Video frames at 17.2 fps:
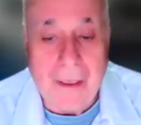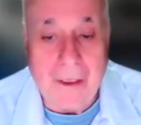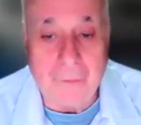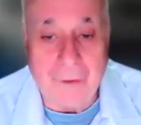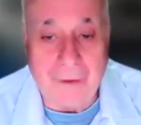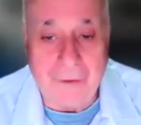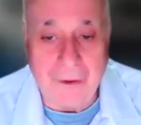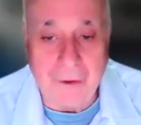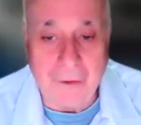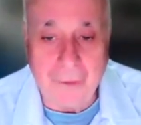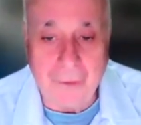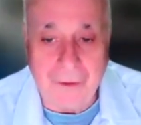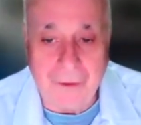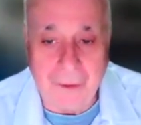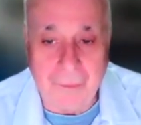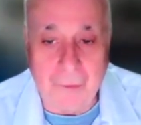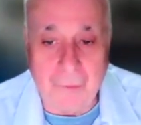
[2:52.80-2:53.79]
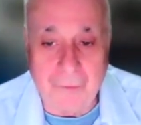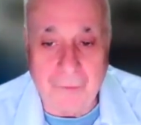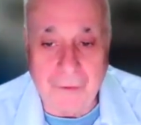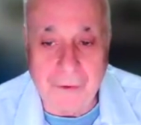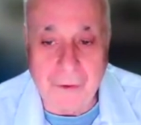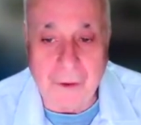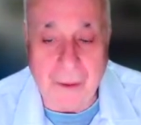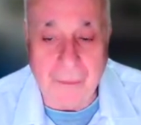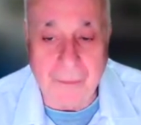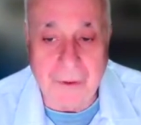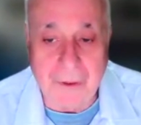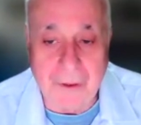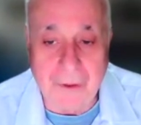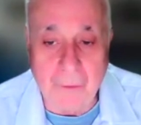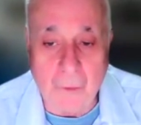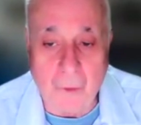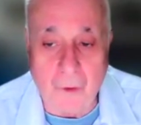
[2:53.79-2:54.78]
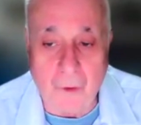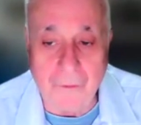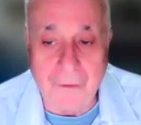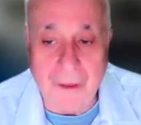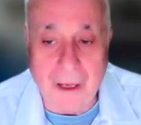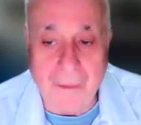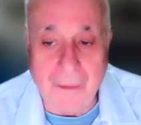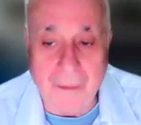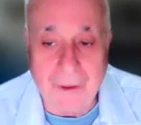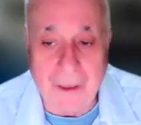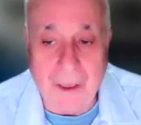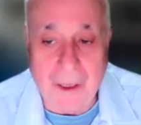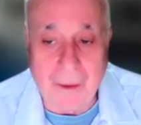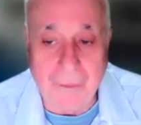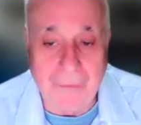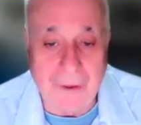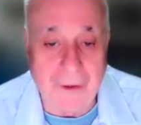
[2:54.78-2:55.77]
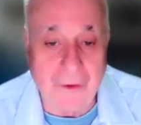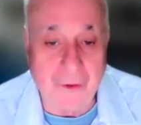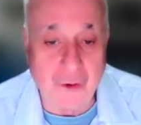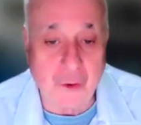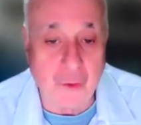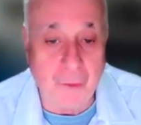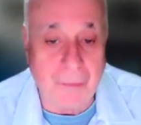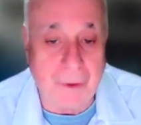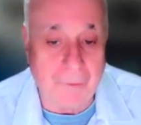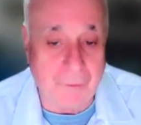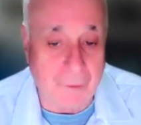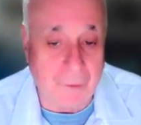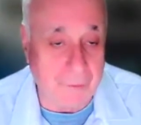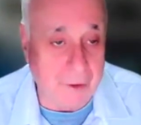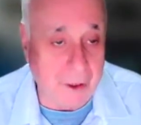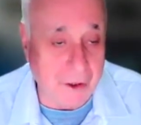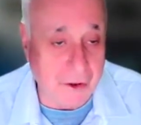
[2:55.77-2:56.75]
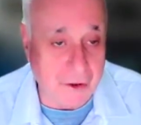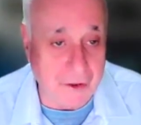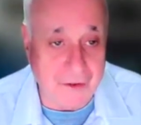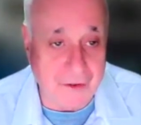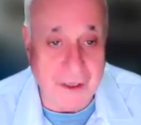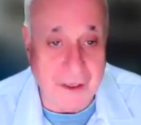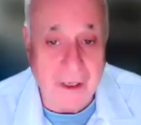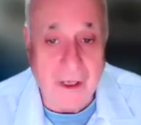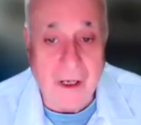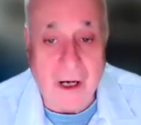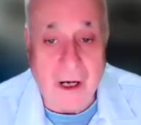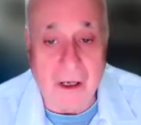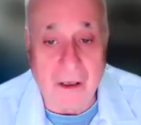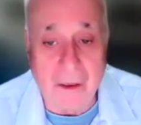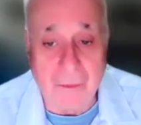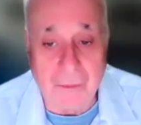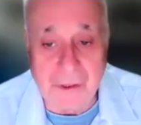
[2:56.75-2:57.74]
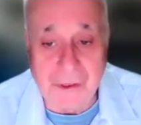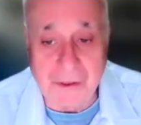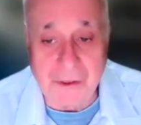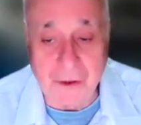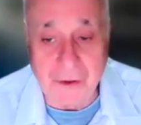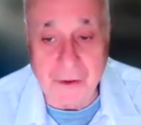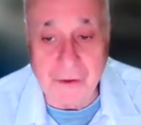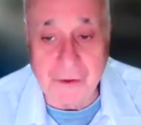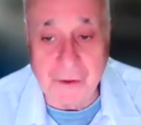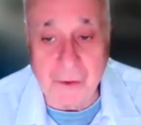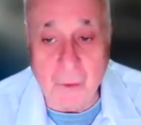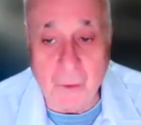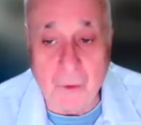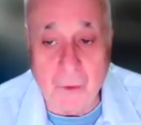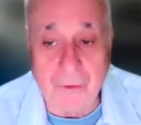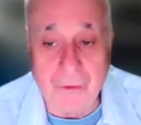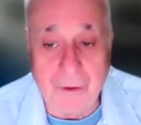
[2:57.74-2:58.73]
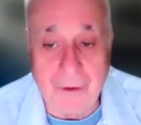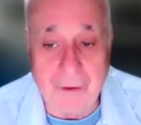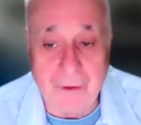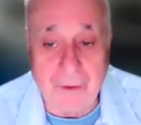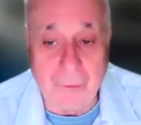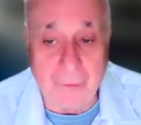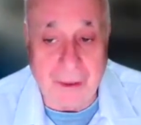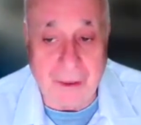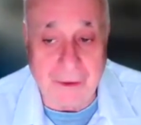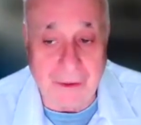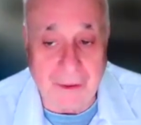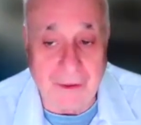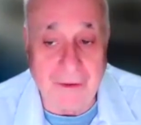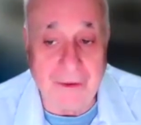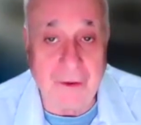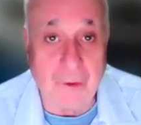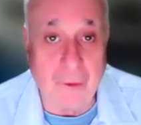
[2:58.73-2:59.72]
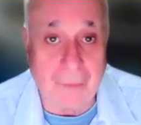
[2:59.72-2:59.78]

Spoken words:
In 2020, Professor Hamdi won the Abdel Hamid Schuman Foundation's Arab Researchers Award in the